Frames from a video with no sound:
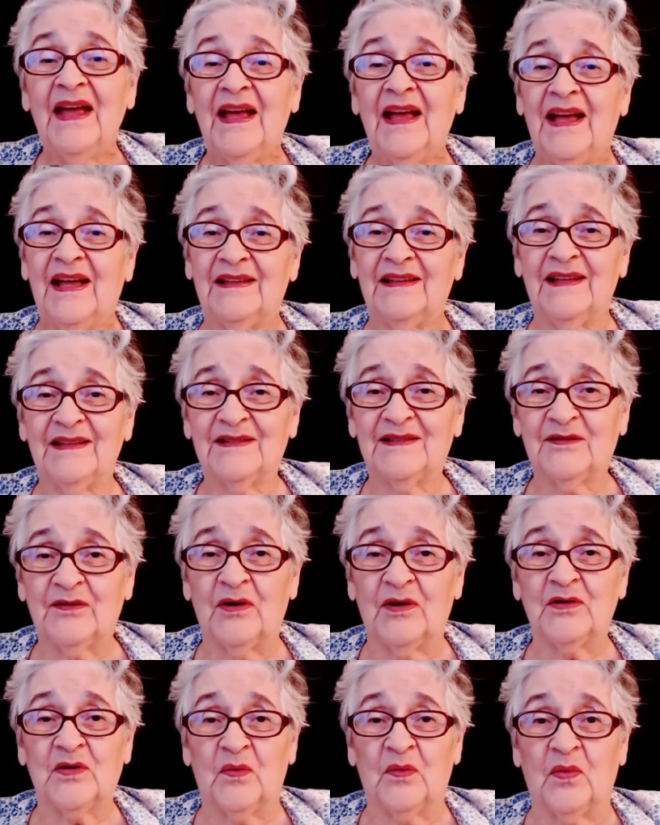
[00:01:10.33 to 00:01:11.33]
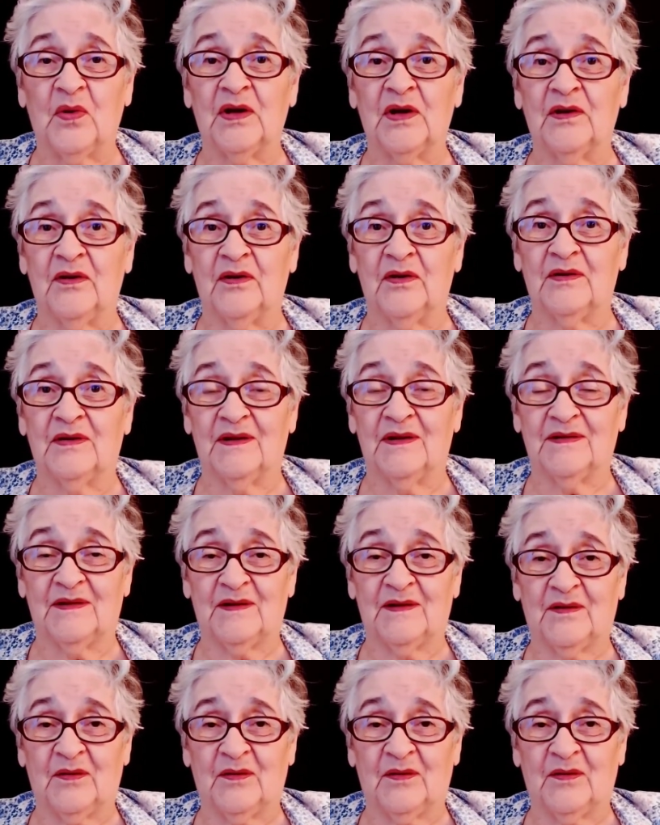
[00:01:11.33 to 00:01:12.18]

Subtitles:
and they start to wonder, does this